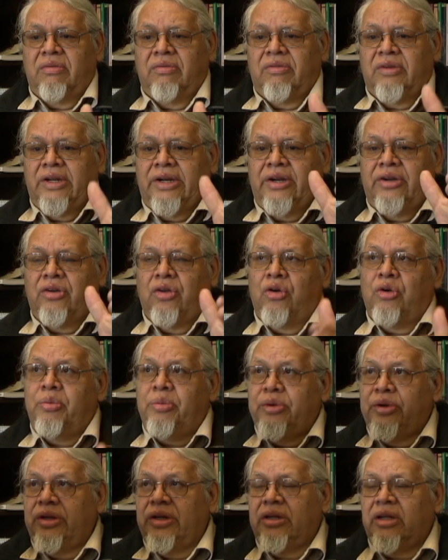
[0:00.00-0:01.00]
flared
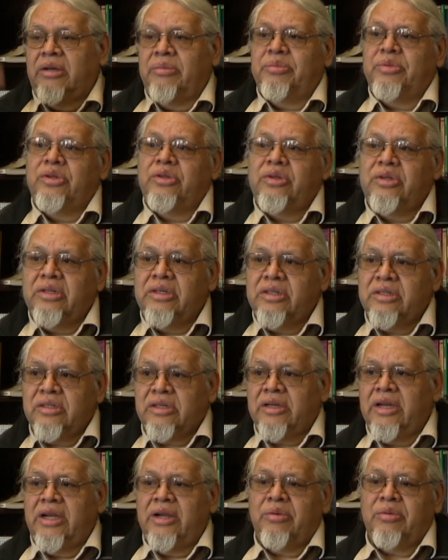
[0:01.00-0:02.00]
opening up to the
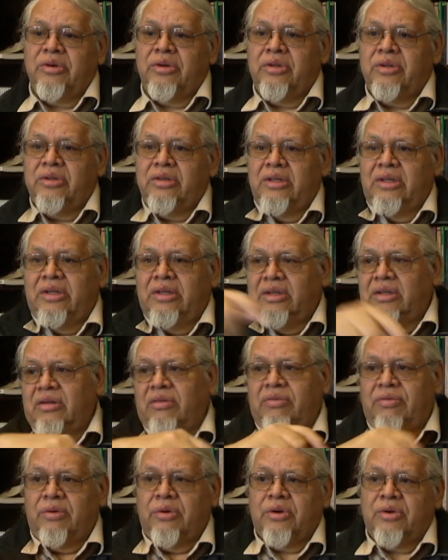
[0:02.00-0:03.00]
sky world,
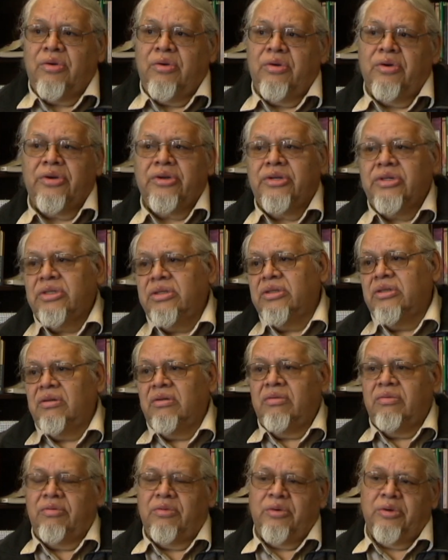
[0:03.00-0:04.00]
four corners of the
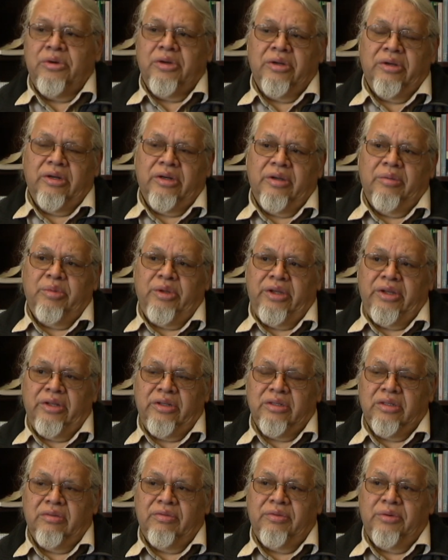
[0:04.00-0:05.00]
four
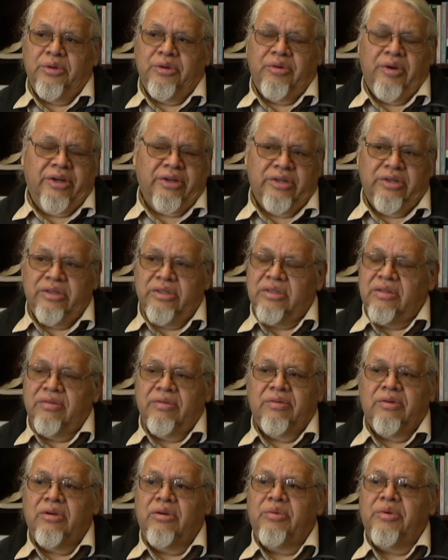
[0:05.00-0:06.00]
beings, of the four directions of the
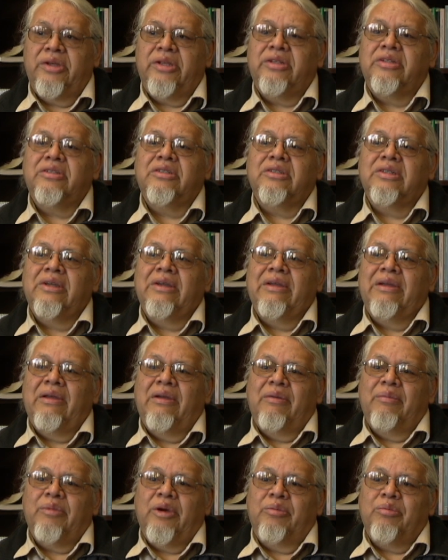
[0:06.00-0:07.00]
four winds.
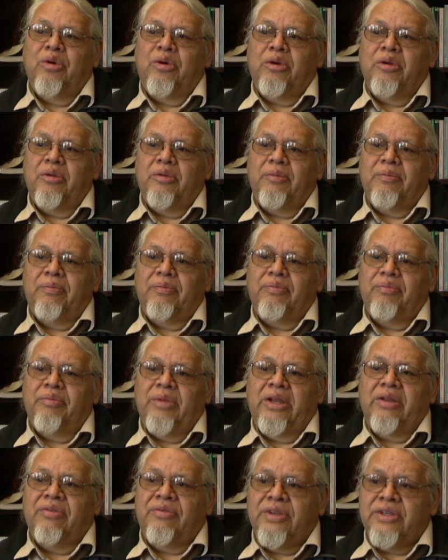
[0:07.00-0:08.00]
But more
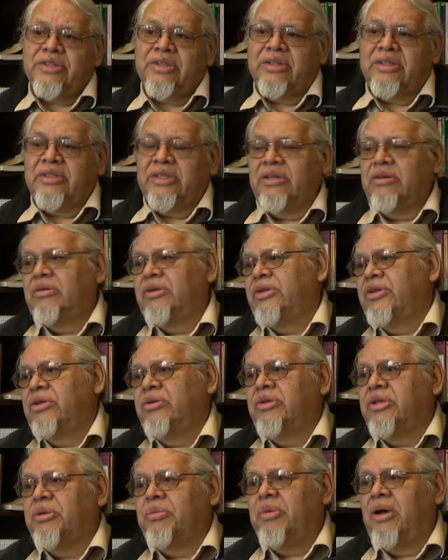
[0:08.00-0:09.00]
metaphysically, what do you
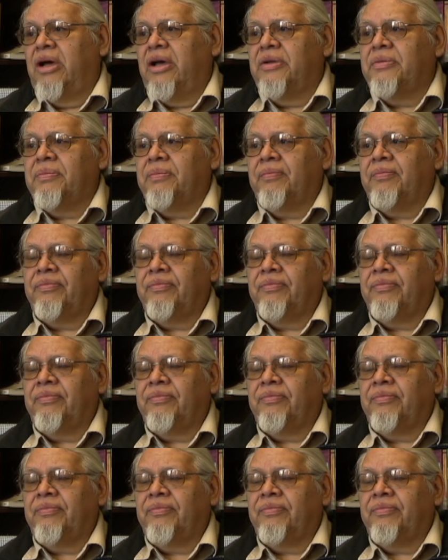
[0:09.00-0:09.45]
do with the pot?